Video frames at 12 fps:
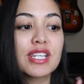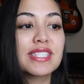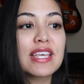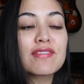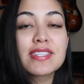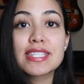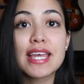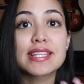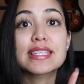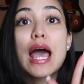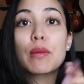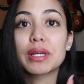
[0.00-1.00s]
37
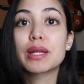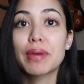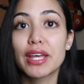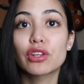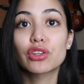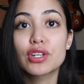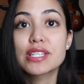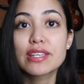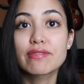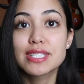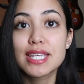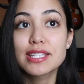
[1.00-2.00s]
cents, I'm gonna pay the
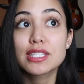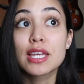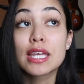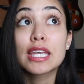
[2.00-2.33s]
37 cents.